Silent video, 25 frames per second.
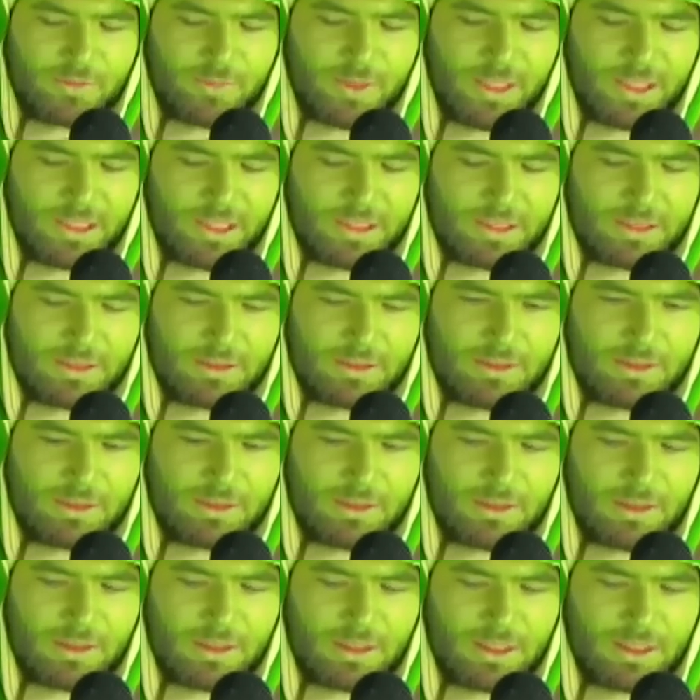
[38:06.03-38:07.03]
about it.
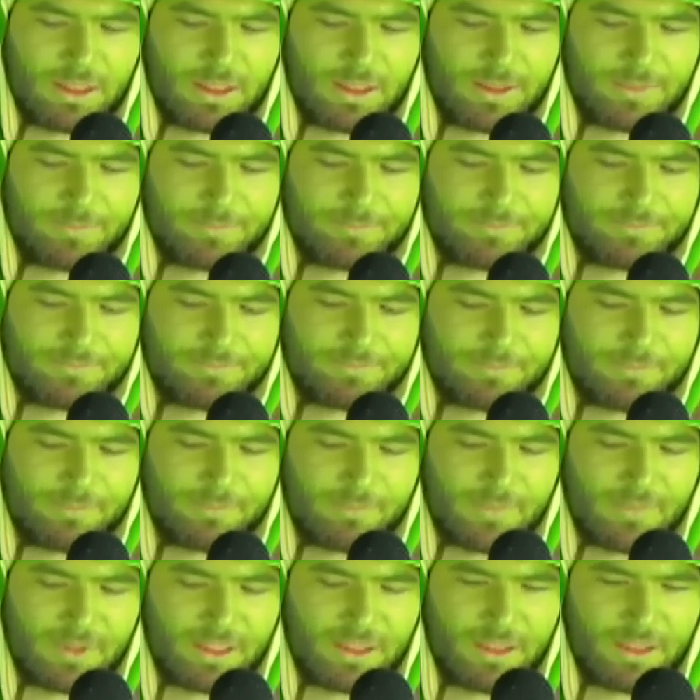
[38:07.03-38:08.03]

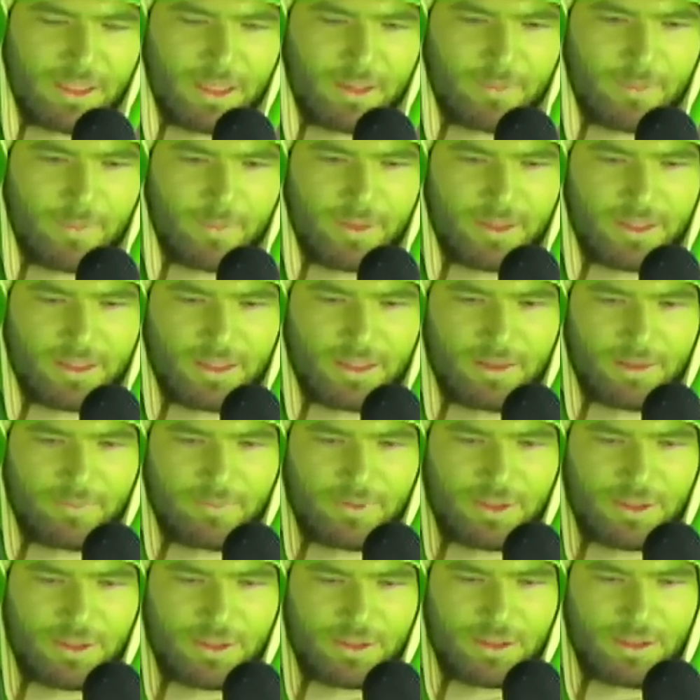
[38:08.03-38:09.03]
Yeah, I remember that
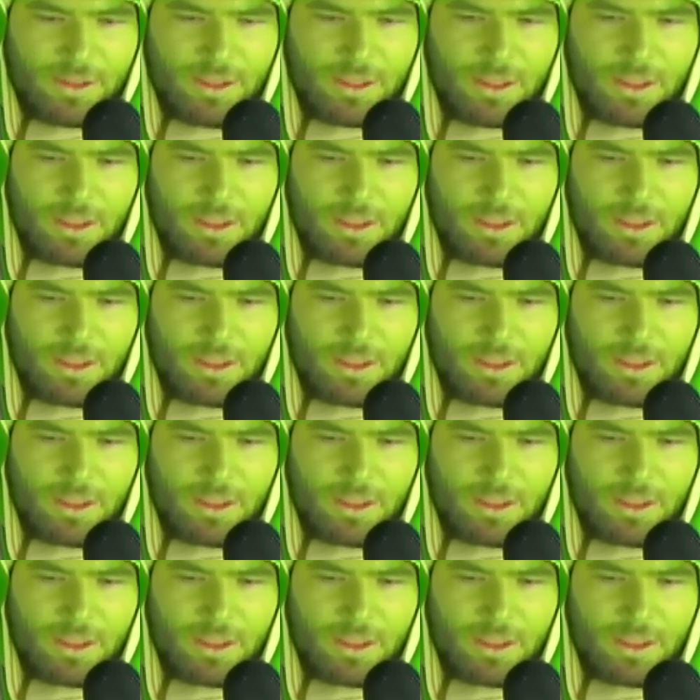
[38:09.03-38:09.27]
conversation.